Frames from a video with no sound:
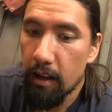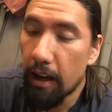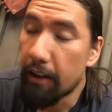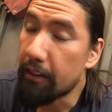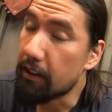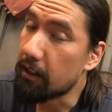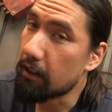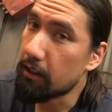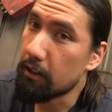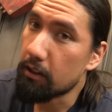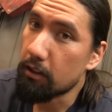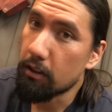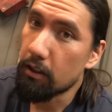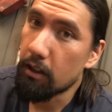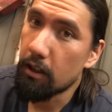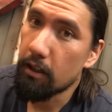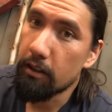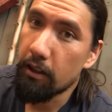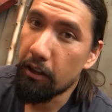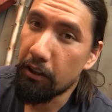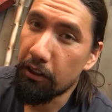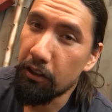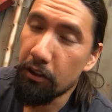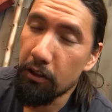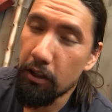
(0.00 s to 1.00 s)
And the other,
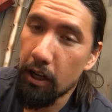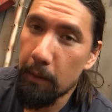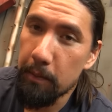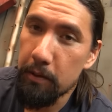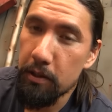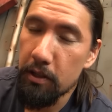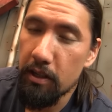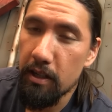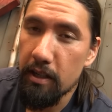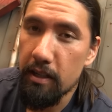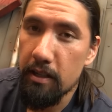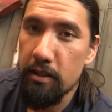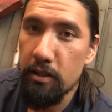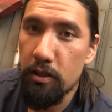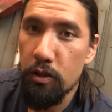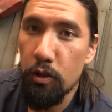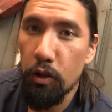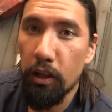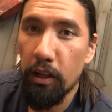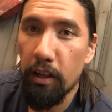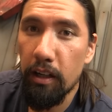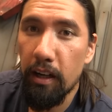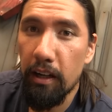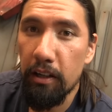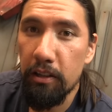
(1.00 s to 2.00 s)
the third option is
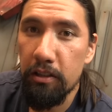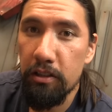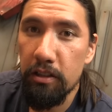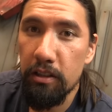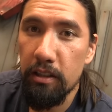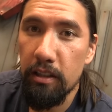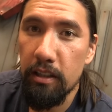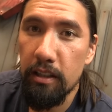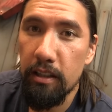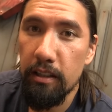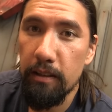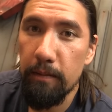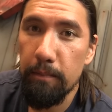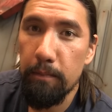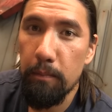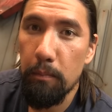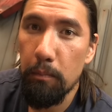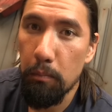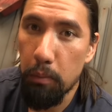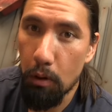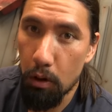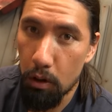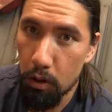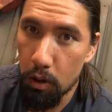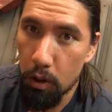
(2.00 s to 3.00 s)
you could actually
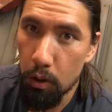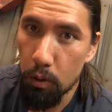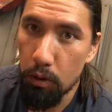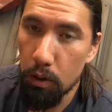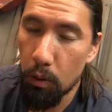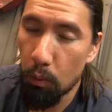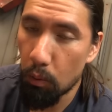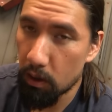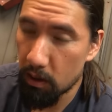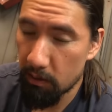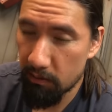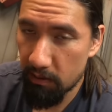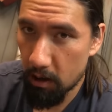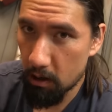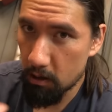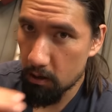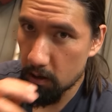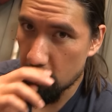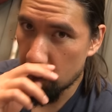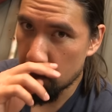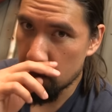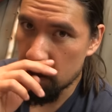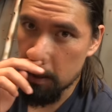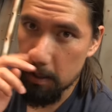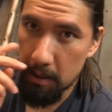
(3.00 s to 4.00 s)
borrow one of our
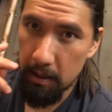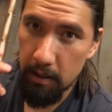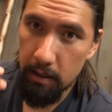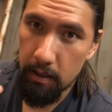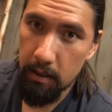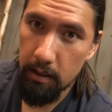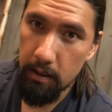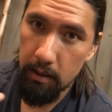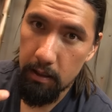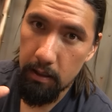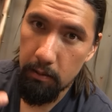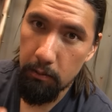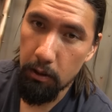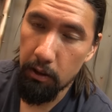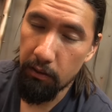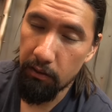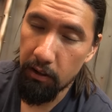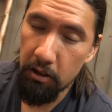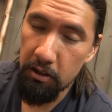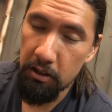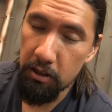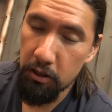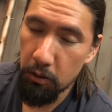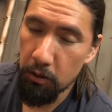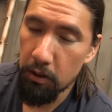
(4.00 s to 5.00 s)
army one of
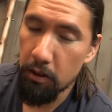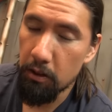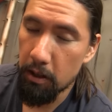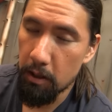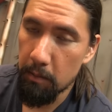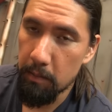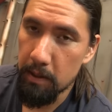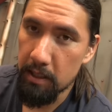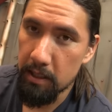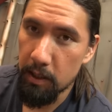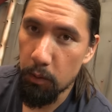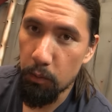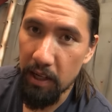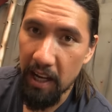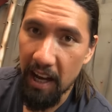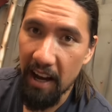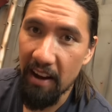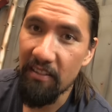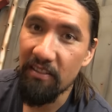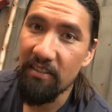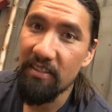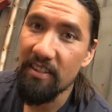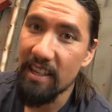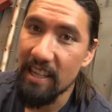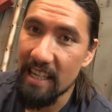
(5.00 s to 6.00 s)
our studio armies that we
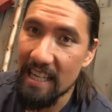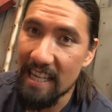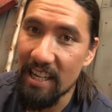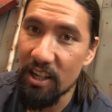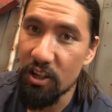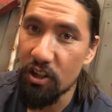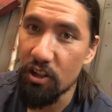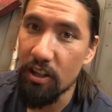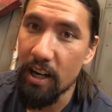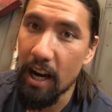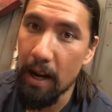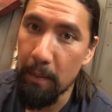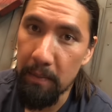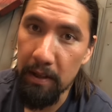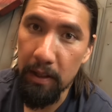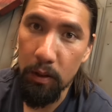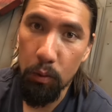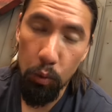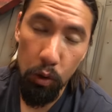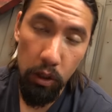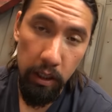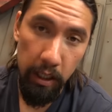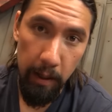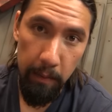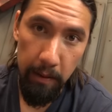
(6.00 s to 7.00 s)
have here at Mini
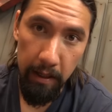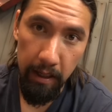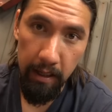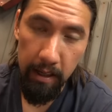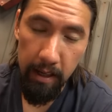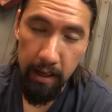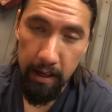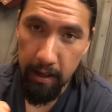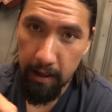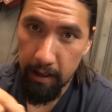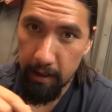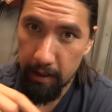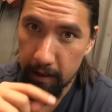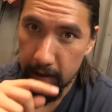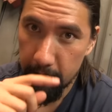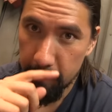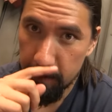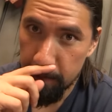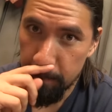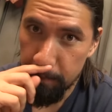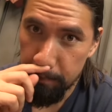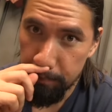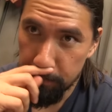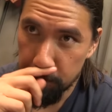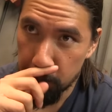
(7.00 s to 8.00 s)
Wargaming,
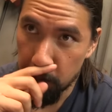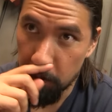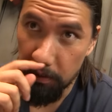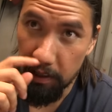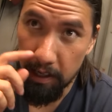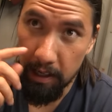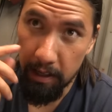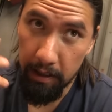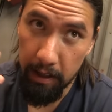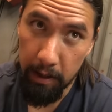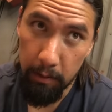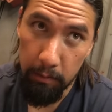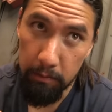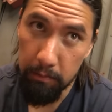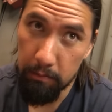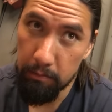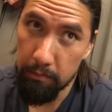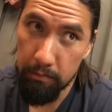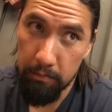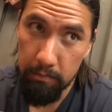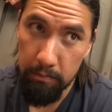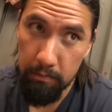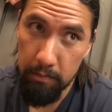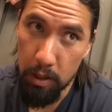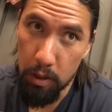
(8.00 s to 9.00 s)
provided that
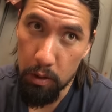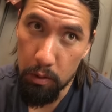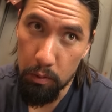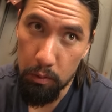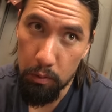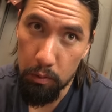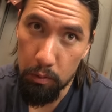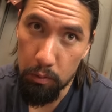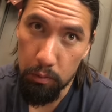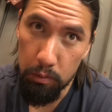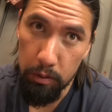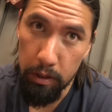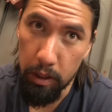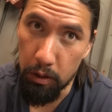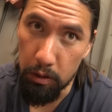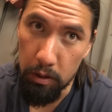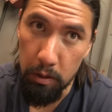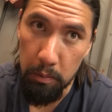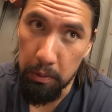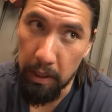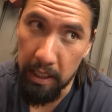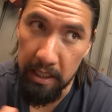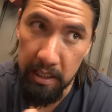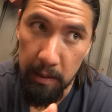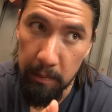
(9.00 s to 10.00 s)
you you know
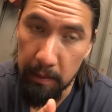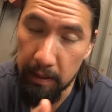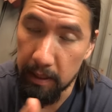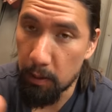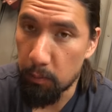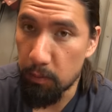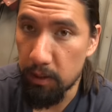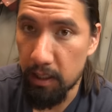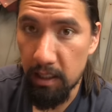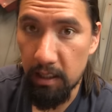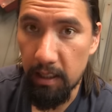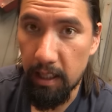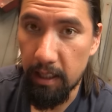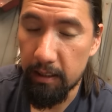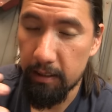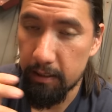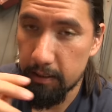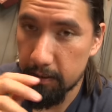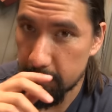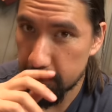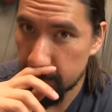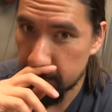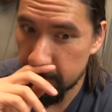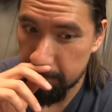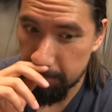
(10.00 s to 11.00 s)
you play something that we collect.